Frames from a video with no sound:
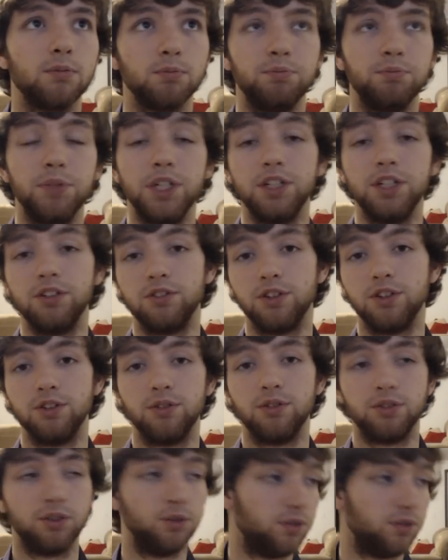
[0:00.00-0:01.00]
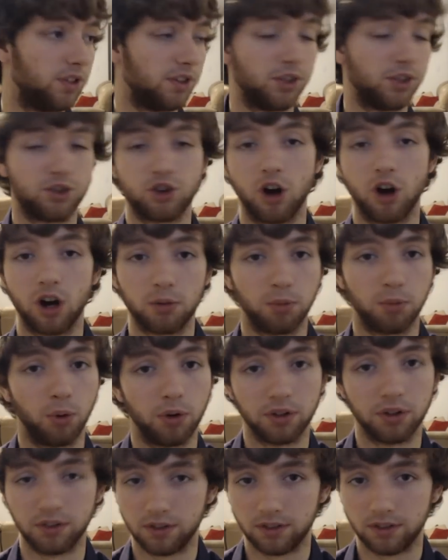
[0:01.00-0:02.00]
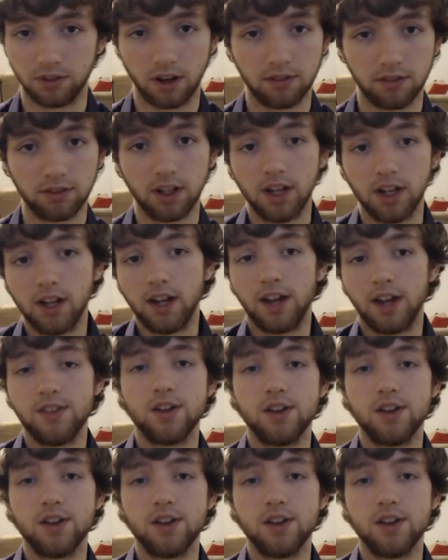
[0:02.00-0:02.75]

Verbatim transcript: me the, using the chalkboard and stuff,